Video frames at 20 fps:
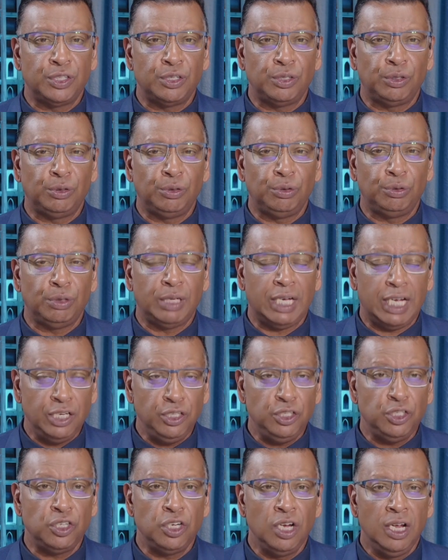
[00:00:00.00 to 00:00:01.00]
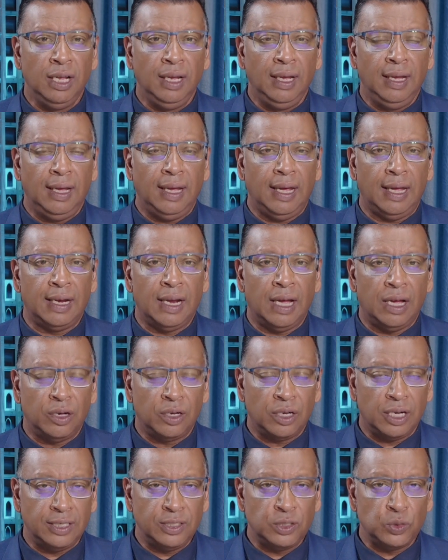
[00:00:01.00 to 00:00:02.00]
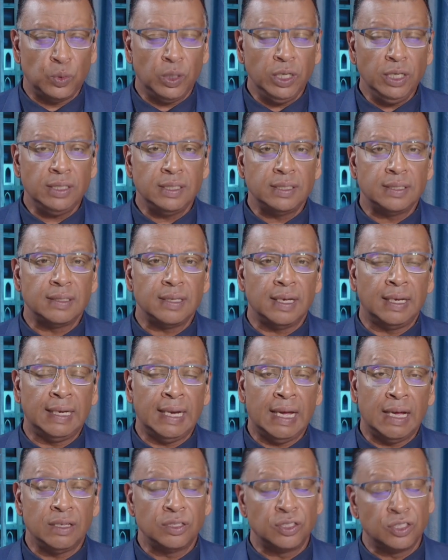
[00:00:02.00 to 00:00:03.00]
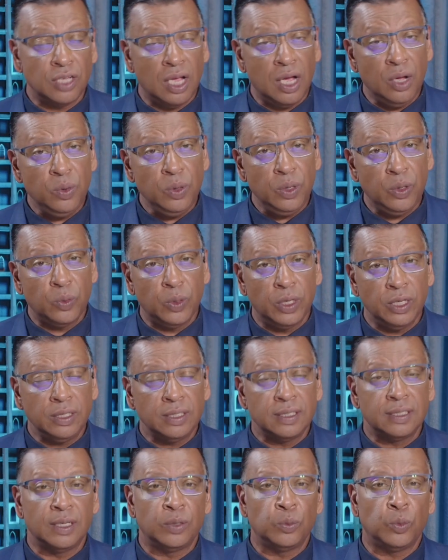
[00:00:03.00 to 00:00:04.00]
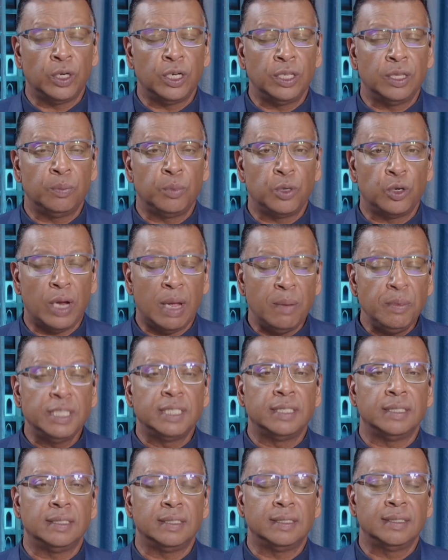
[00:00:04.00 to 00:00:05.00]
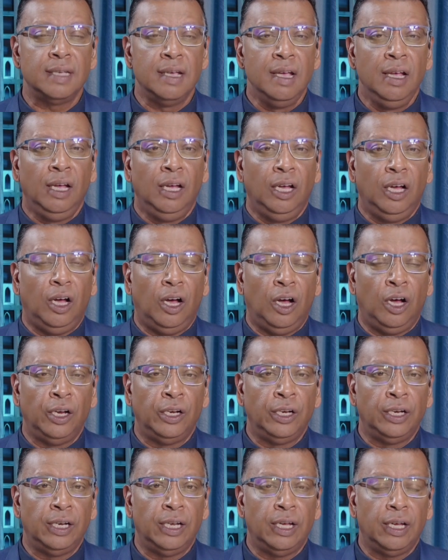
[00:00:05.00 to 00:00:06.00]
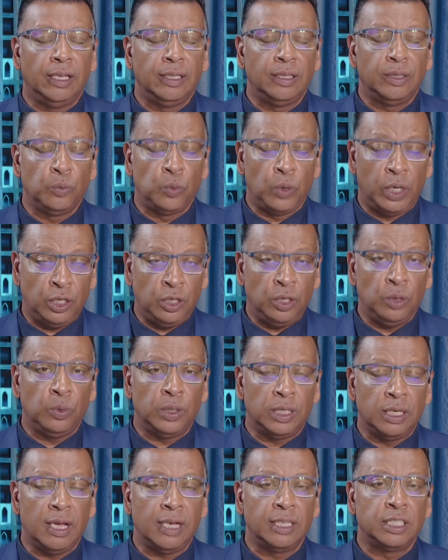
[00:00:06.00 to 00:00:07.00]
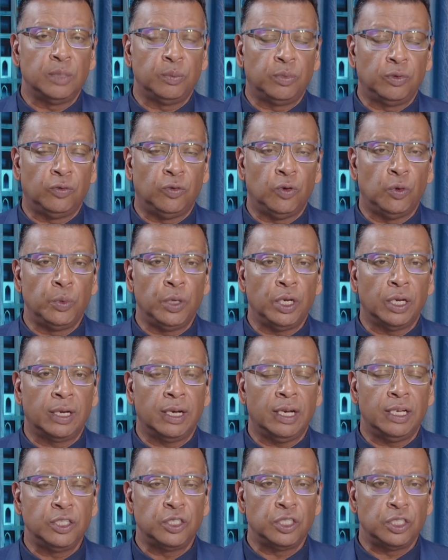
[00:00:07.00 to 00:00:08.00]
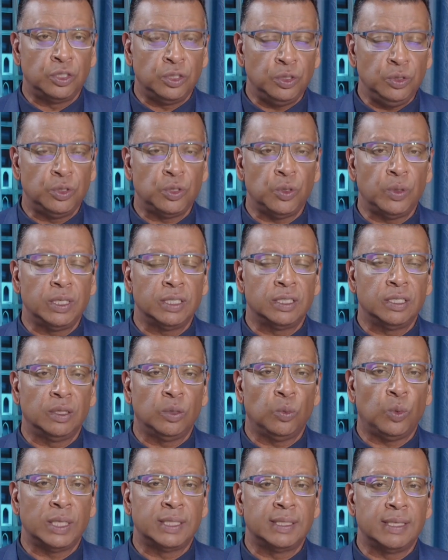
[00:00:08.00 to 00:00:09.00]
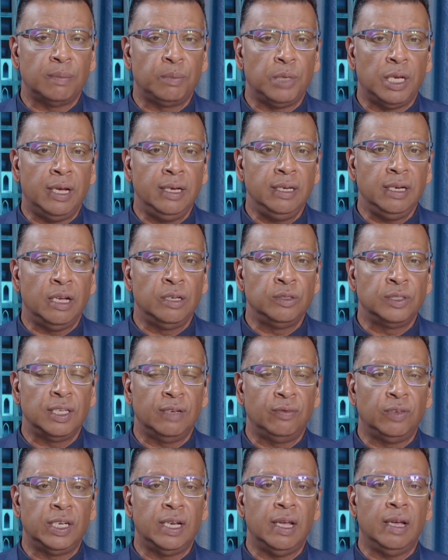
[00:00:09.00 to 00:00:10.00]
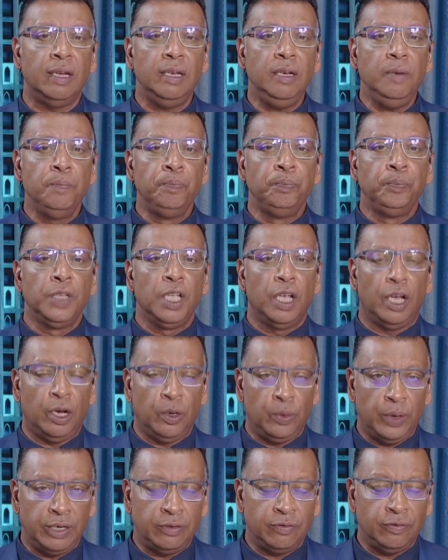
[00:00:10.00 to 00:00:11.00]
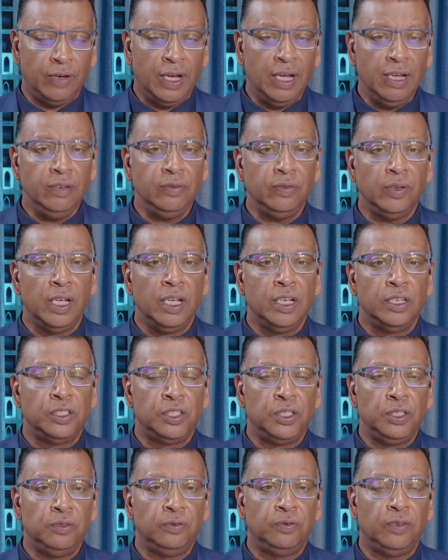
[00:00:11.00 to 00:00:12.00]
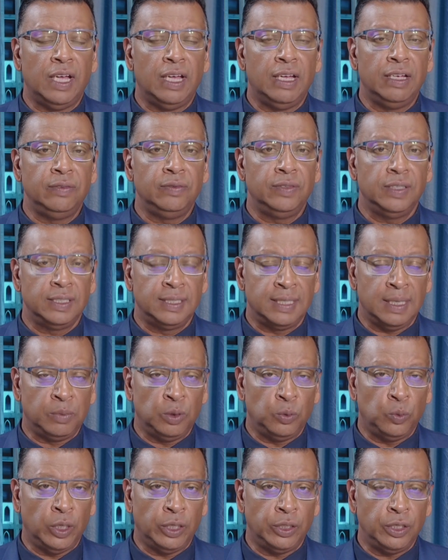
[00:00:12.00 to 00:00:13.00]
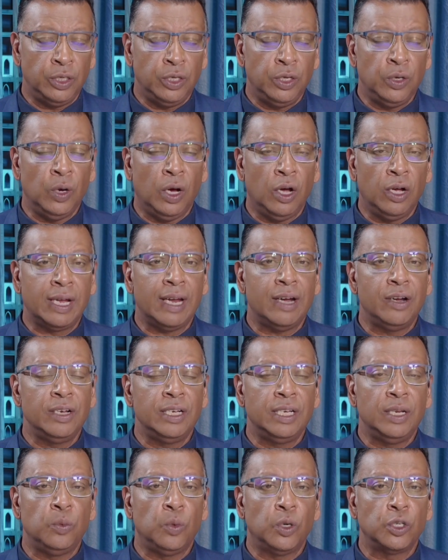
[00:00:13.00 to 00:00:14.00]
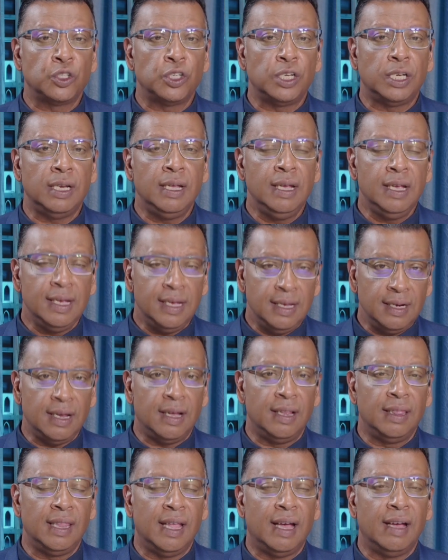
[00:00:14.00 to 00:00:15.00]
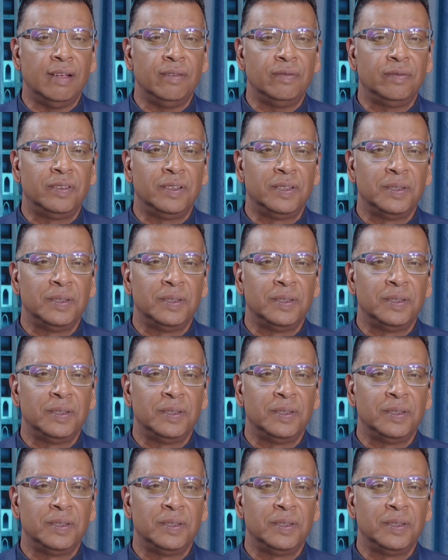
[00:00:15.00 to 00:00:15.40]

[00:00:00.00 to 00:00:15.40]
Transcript: to Hajj and how Hajj works and how Sahuc works and what are the parameters on where you would like to perform your Hajj, do join us on the WhatsApp line 079-085-2511. You are currently watching Hilaal Live.